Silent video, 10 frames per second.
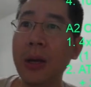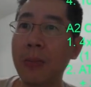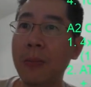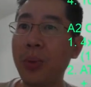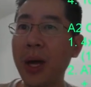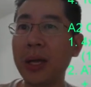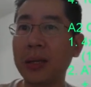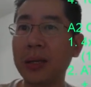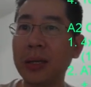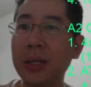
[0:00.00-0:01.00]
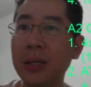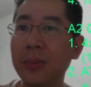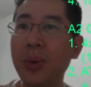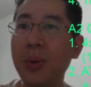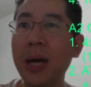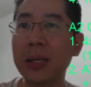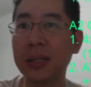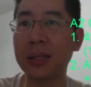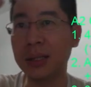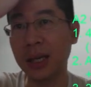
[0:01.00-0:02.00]
But,
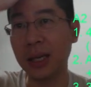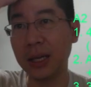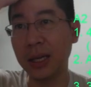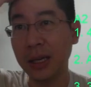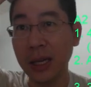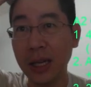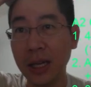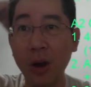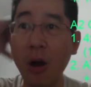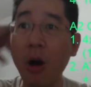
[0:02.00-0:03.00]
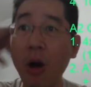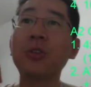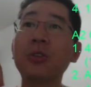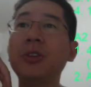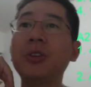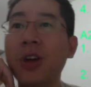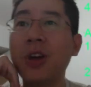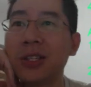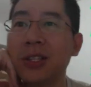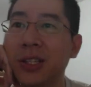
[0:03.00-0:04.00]
okay, auto
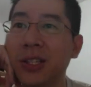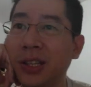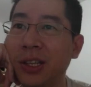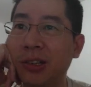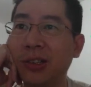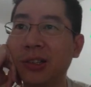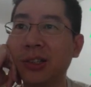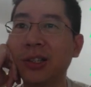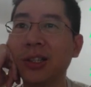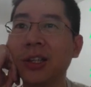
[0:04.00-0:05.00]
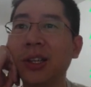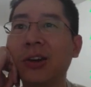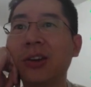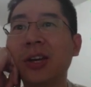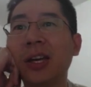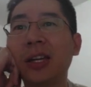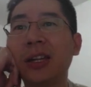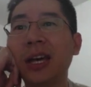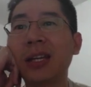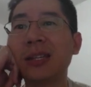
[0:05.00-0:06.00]
refresh here. Okay,
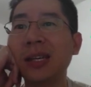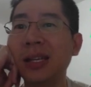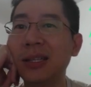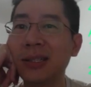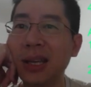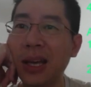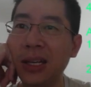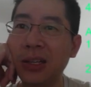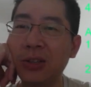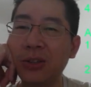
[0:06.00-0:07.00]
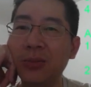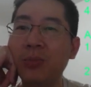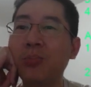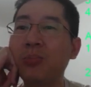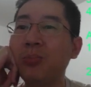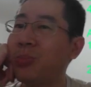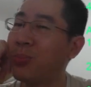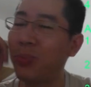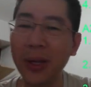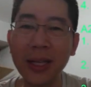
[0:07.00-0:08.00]
that's insanely good.
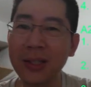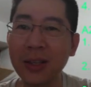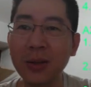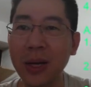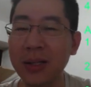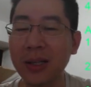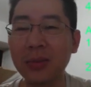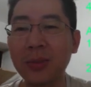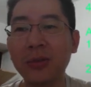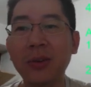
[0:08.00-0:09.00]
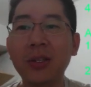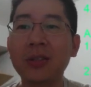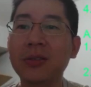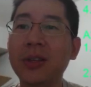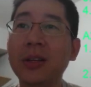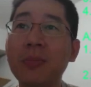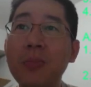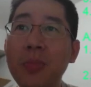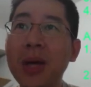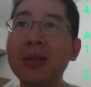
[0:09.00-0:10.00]
But that's not the best thing about Veritas of the Dark. The
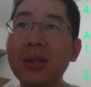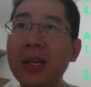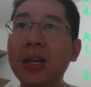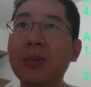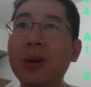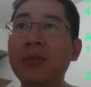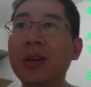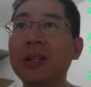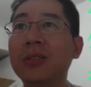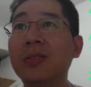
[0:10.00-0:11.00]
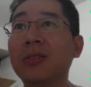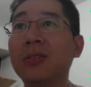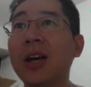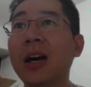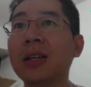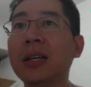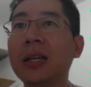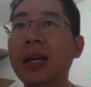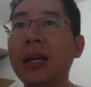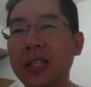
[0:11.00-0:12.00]
best thing about Veritas of the Dark,
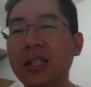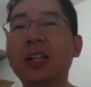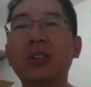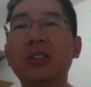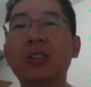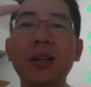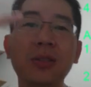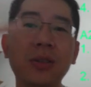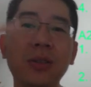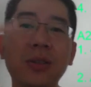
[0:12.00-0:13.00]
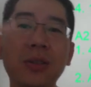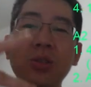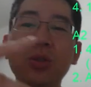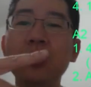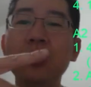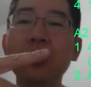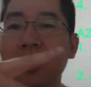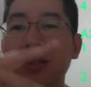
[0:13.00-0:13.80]
actually there's two things, okay? Two things.